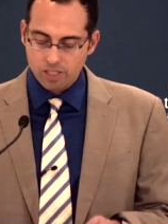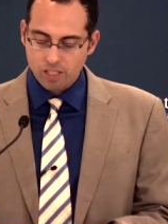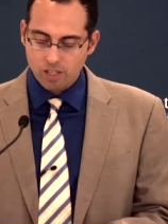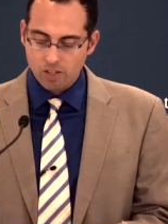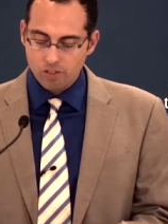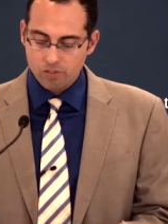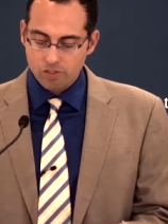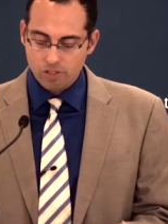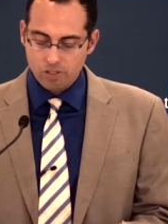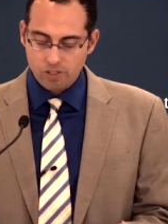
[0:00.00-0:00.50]
and
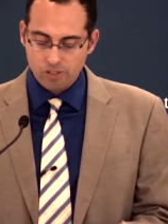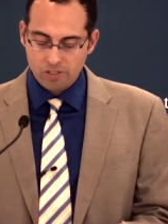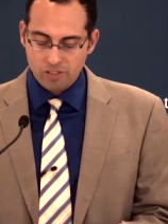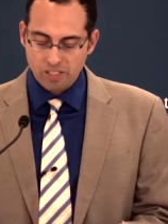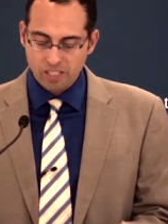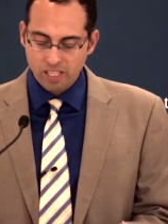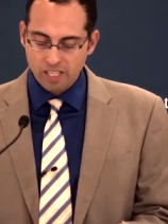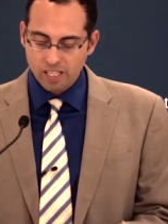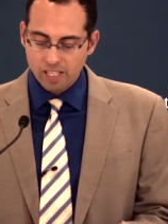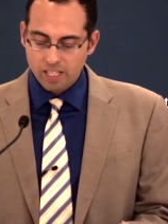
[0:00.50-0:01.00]

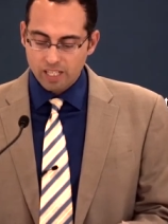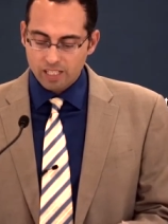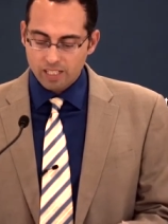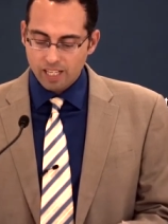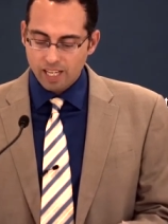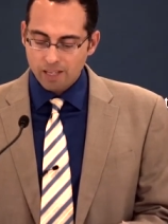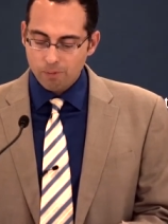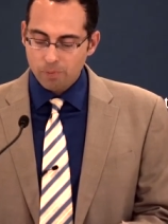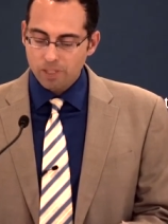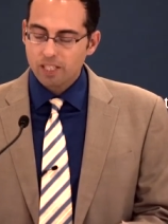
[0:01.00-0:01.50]
cultures,
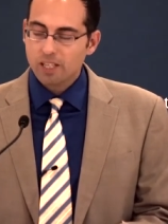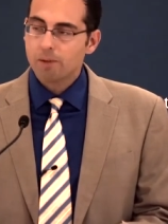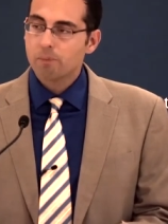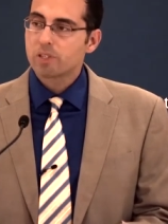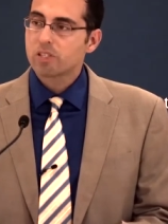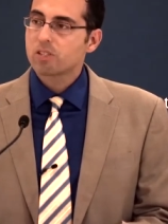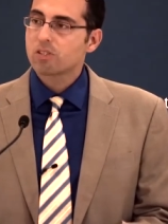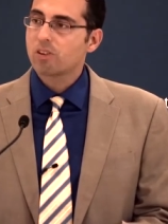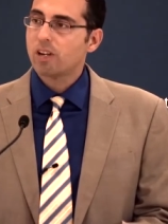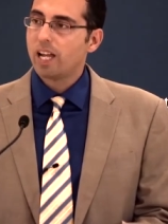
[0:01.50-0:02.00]
can become
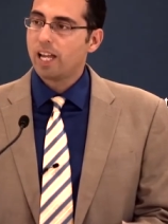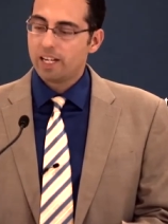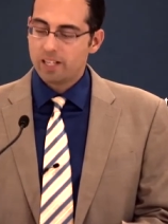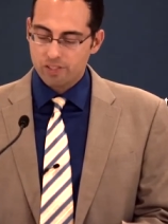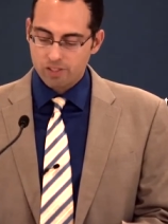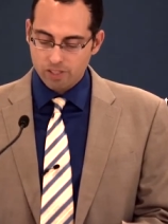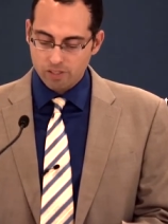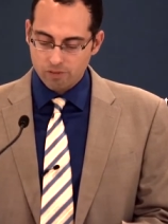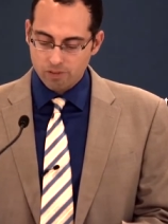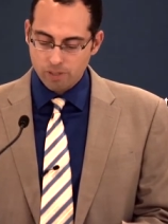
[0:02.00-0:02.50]
a
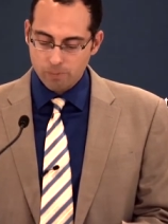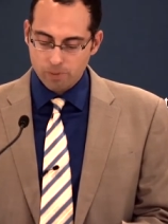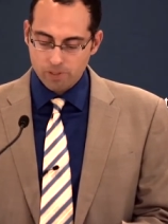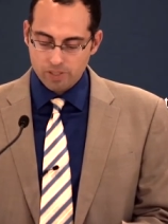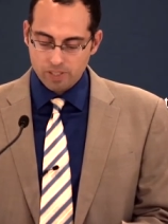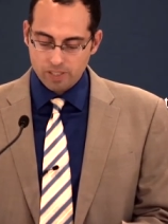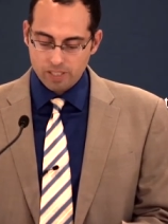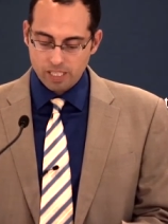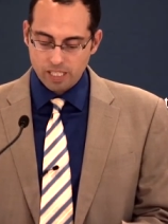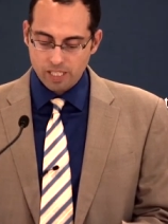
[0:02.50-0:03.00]
strategy of
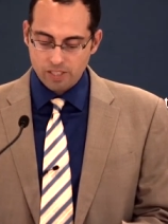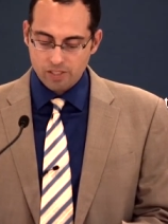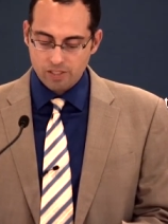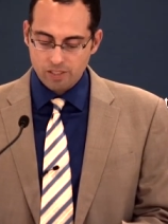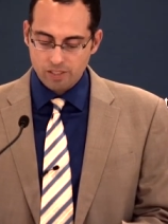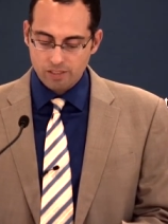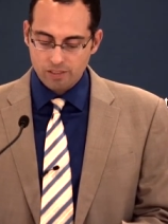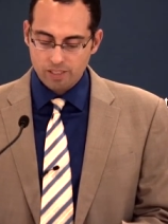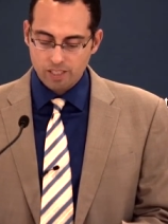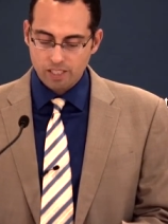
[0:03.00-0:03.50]

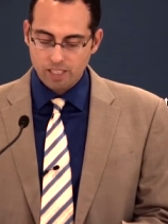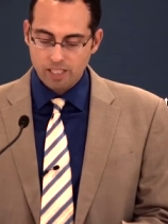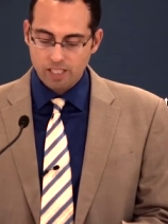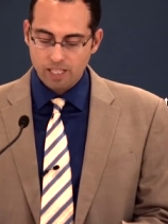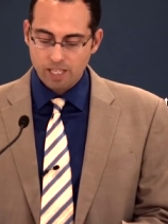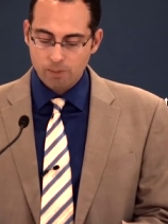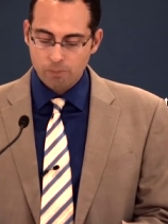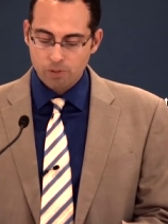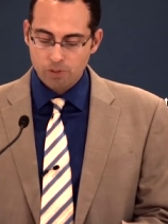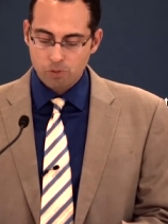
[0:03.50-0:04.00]
representation that
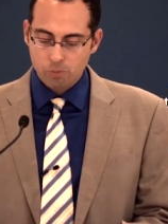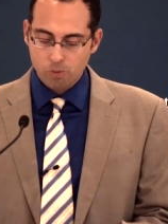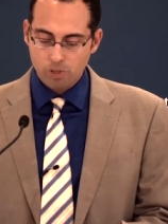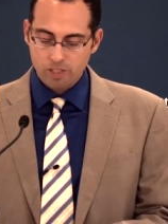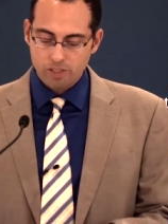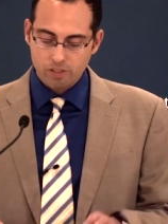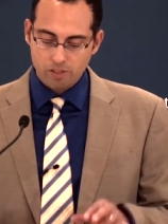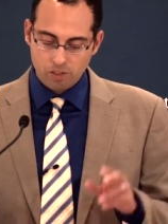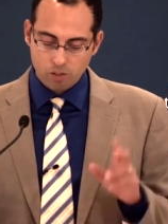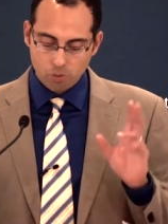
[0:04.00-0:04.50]
enables
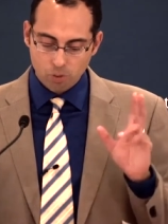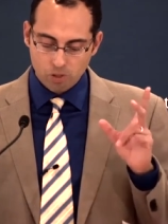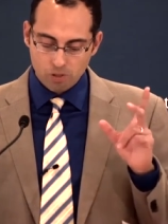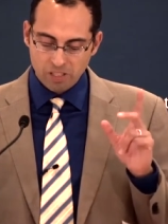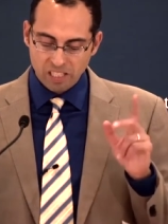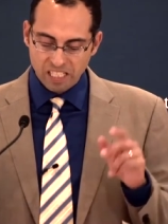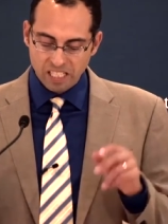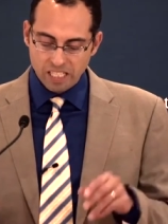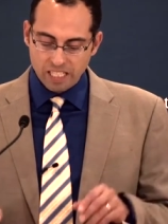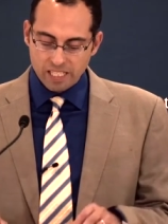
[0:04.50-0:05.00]
one to, quote,